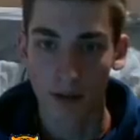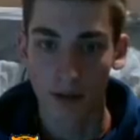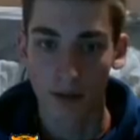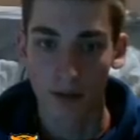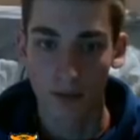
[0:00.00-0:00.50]

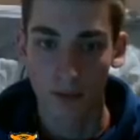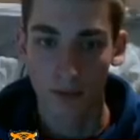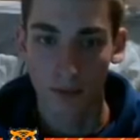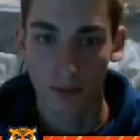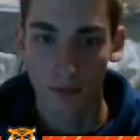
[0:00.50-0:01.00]

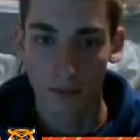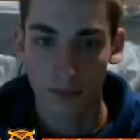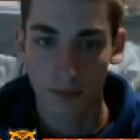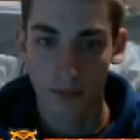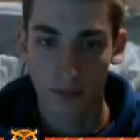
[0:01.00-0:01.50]

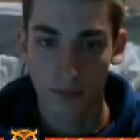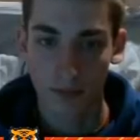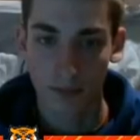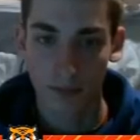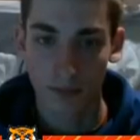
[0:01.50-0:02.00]

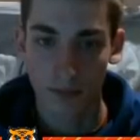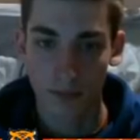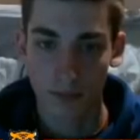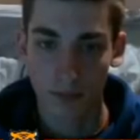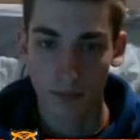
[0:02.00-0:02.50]

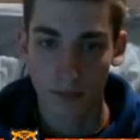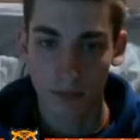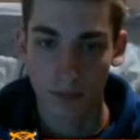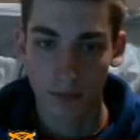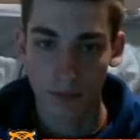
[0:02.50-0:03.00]

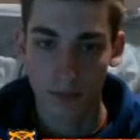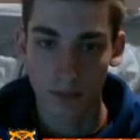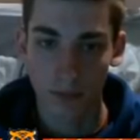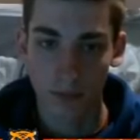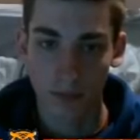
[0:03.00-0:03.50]

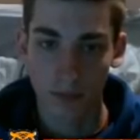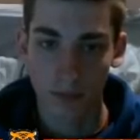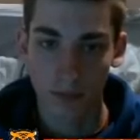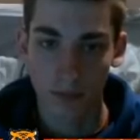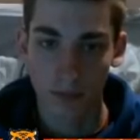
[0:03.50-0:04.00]
(no one is talking)